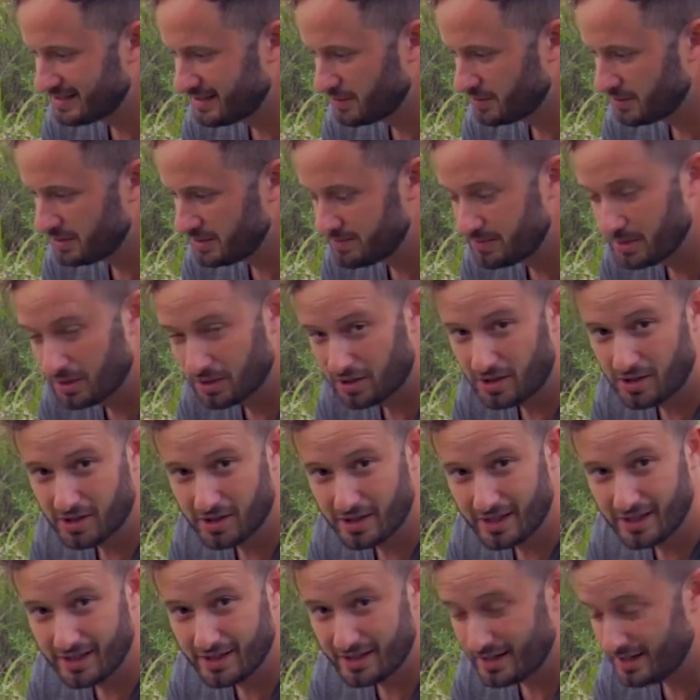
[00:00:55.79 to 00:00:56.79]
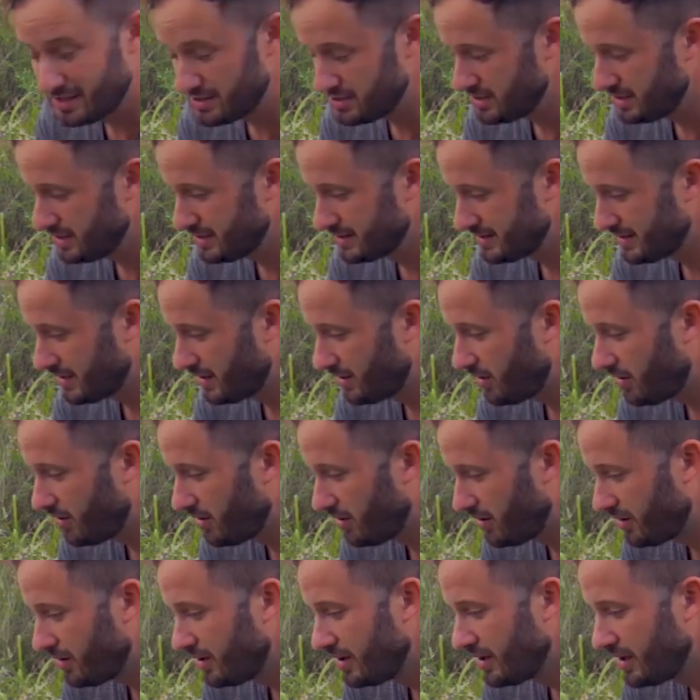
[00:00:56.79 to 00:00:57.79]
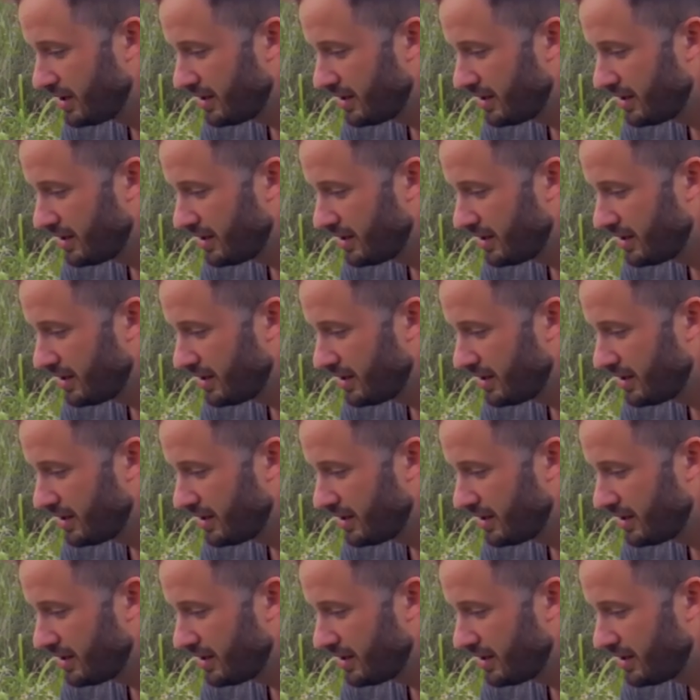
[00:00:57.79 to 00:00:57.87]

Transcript: that it would belong in that genus at all.